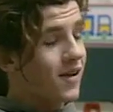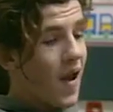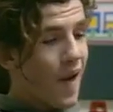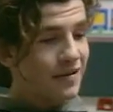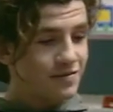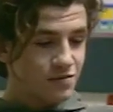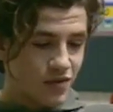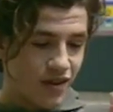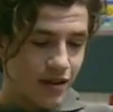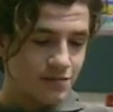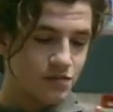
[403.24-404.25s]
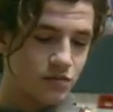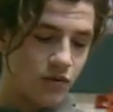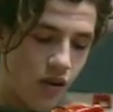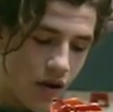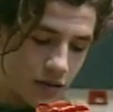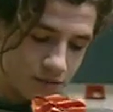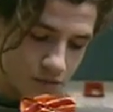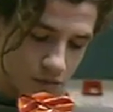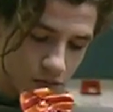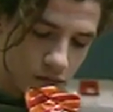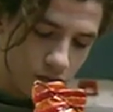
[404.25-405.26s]
I'm sorry about the crisps.
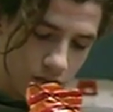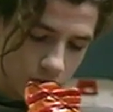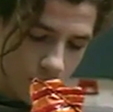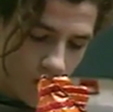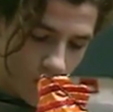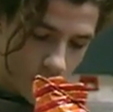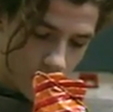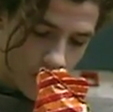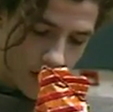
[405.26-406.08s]
But perhaps now